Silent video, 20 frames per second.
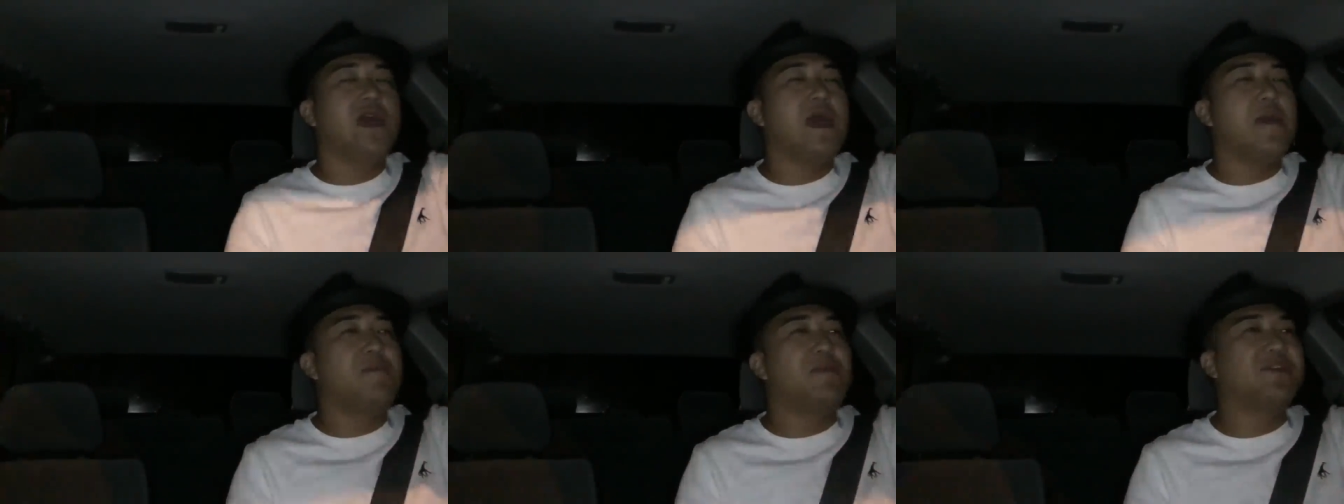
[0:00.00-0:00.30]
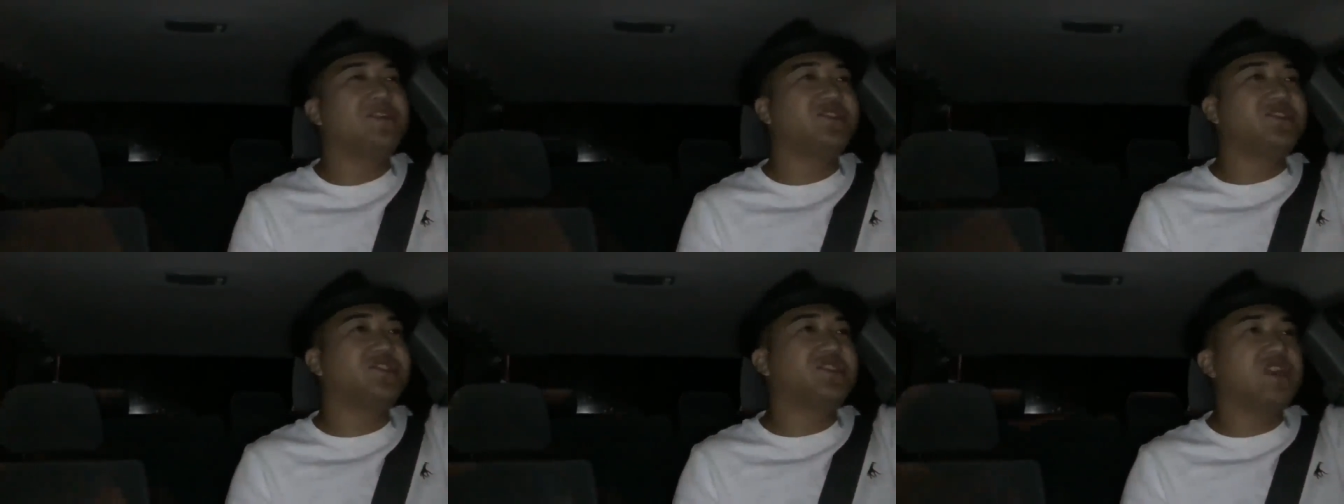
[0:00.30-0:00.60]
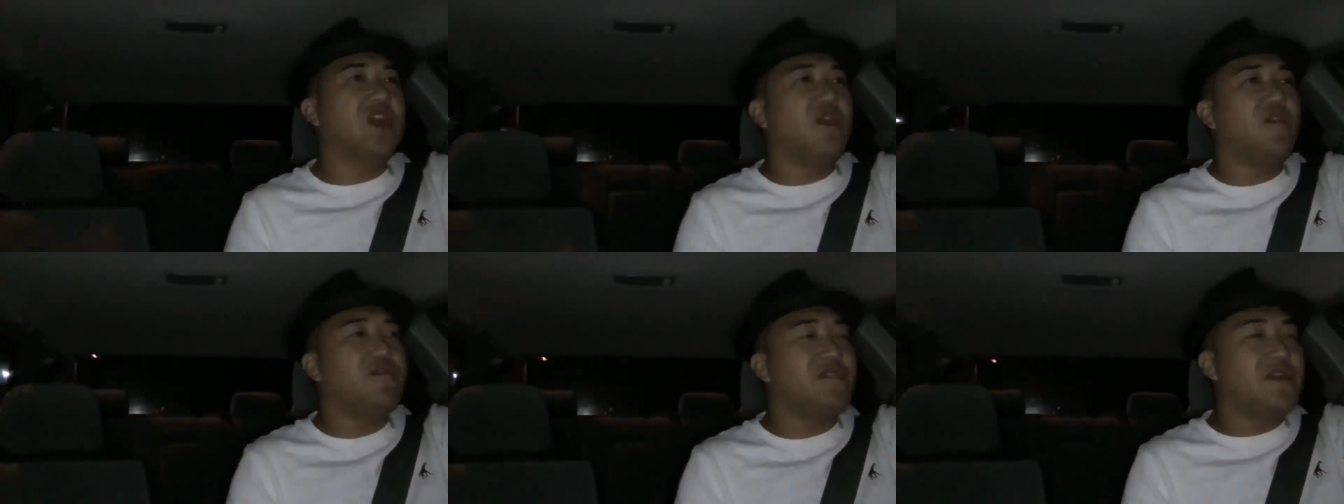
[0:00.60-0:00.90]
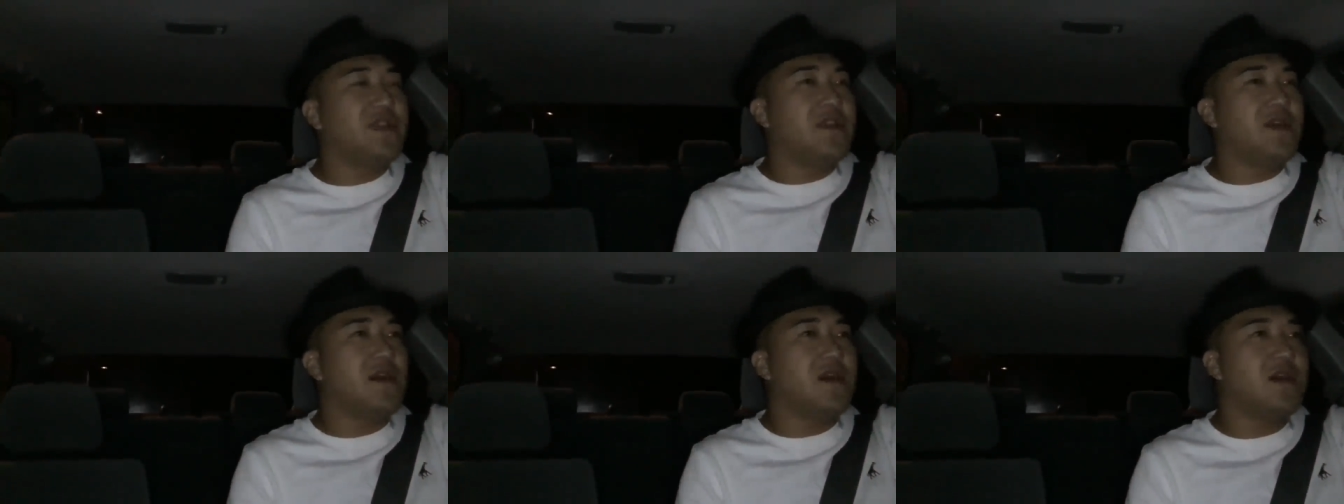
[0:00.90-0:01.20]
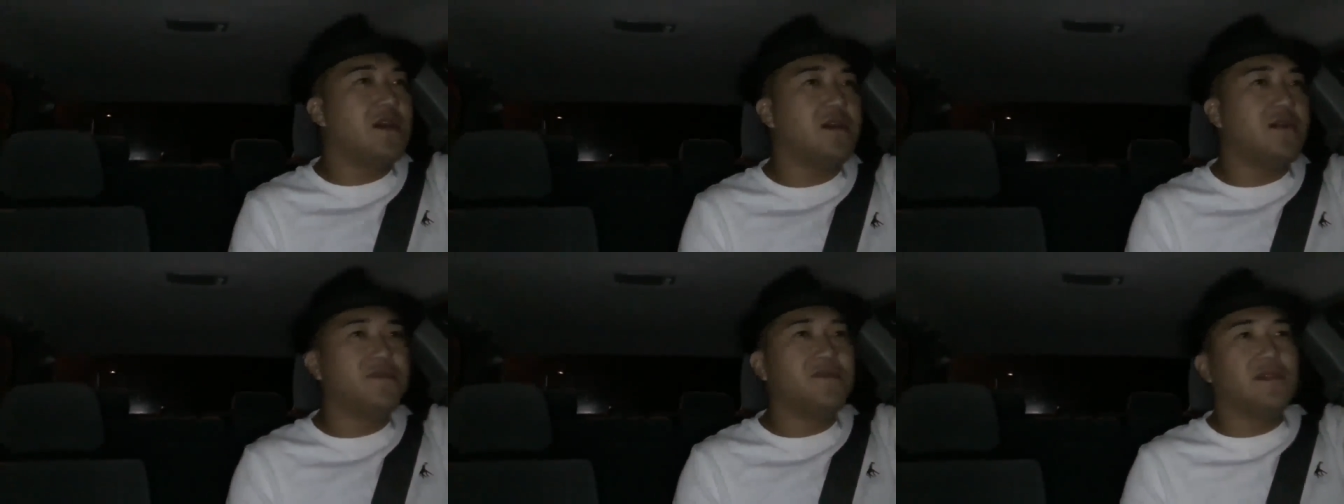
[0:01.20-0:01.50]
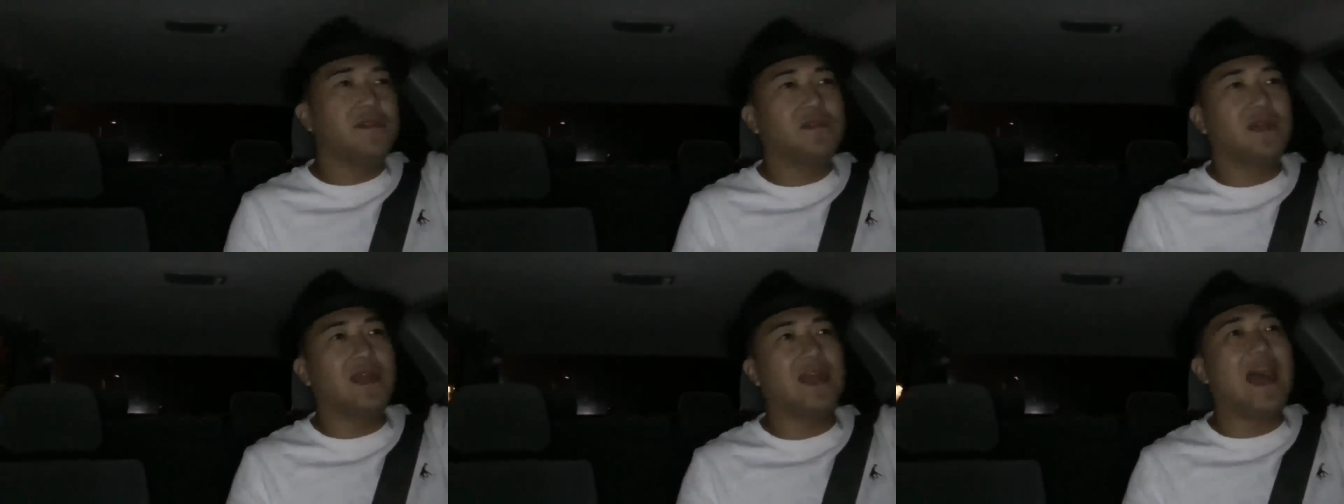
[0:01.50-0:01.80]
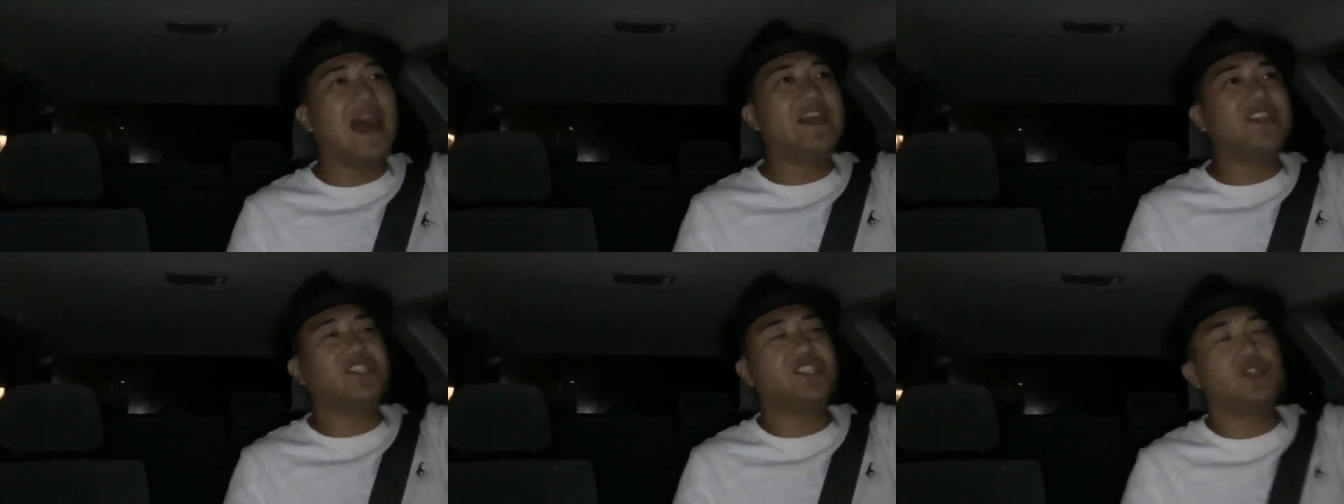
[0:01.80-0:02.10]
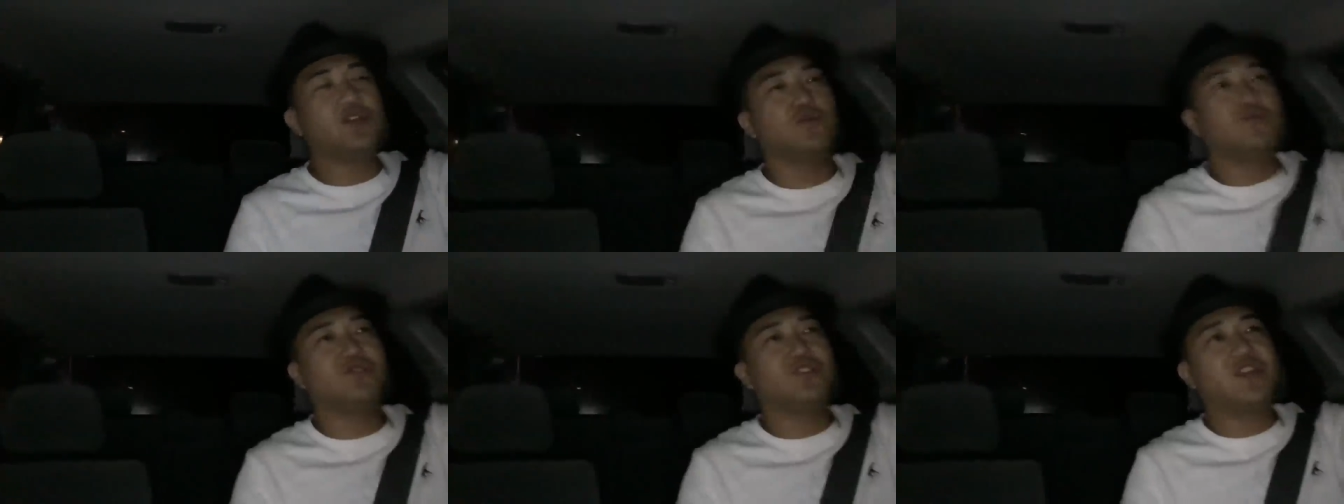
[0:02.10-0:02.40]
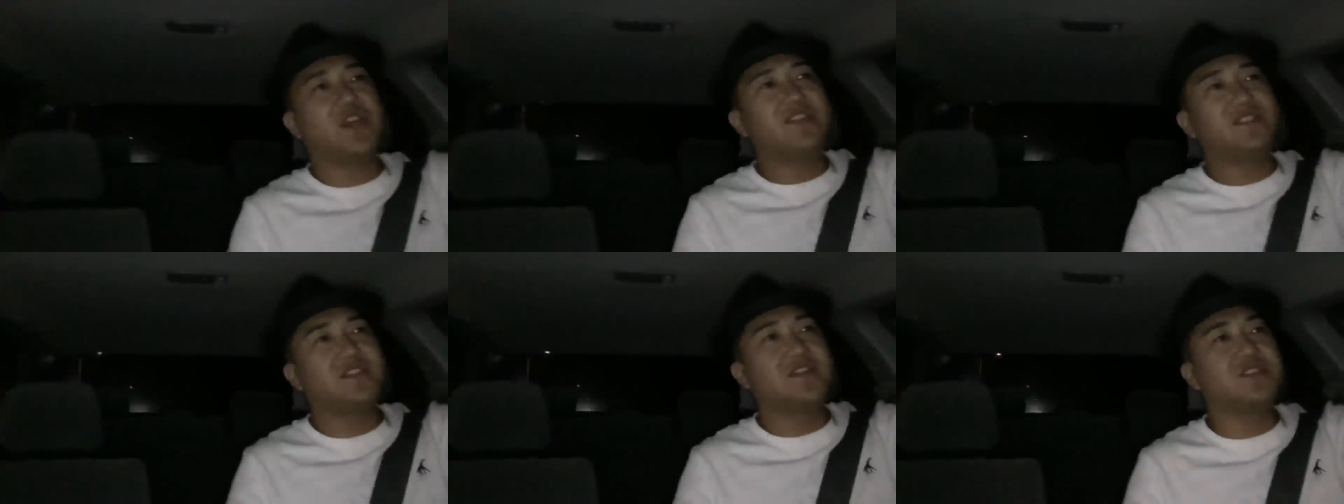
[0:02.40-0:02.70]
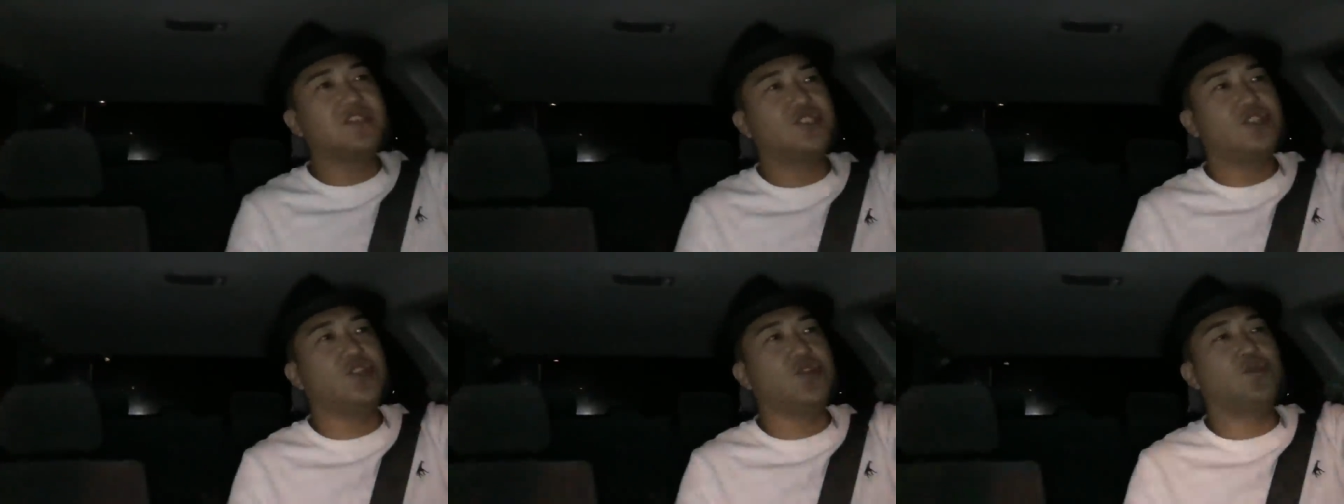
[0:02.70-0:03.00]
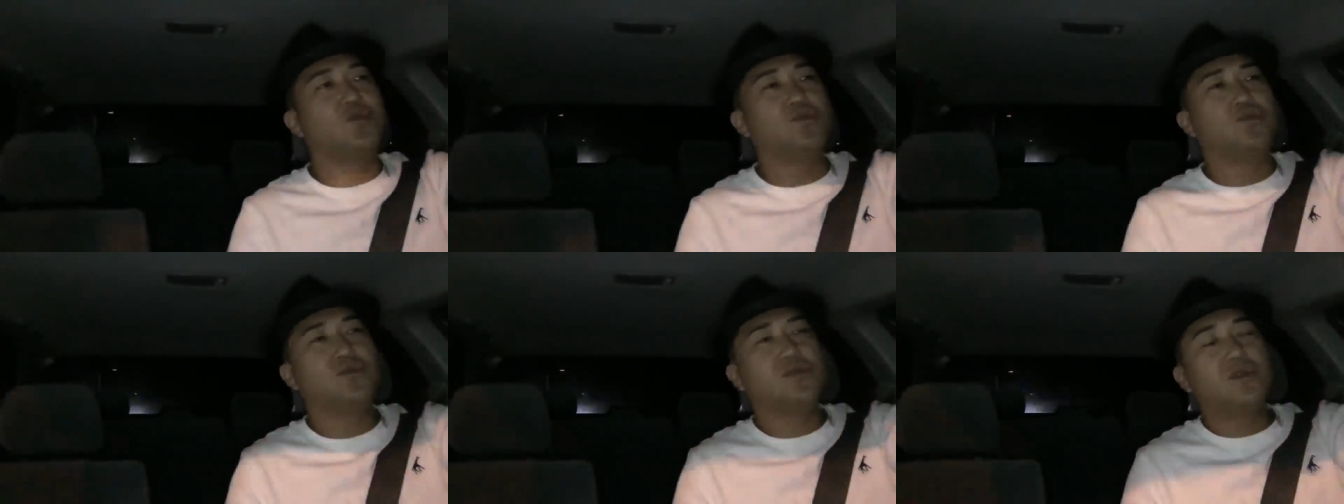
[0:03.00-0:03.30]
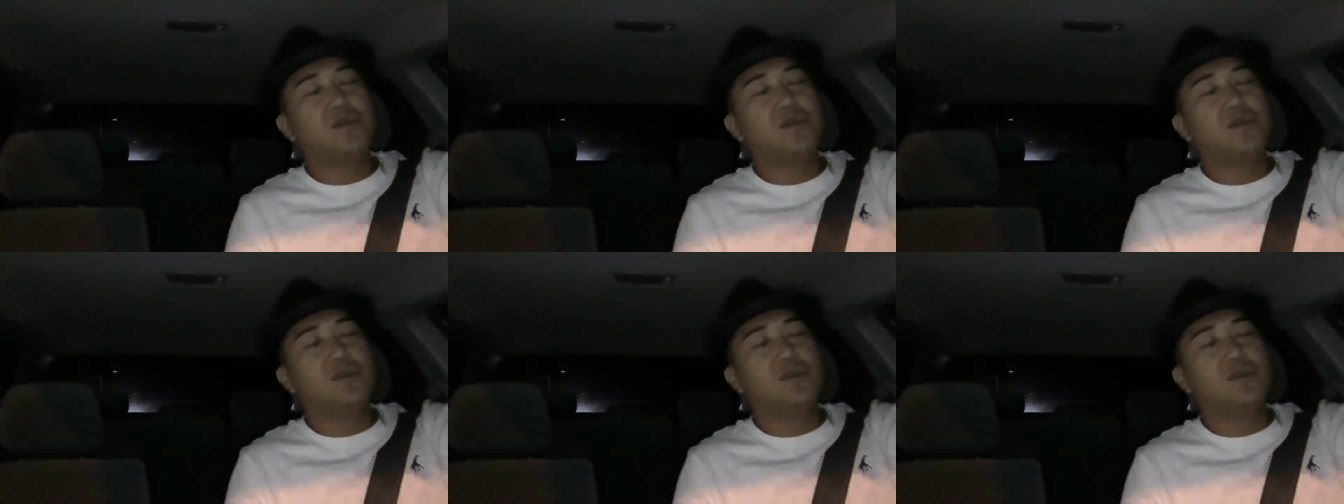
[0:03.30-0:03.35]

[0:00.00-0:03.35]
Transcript: and put yourself in uh, the guy's shoe, Jason's shoe.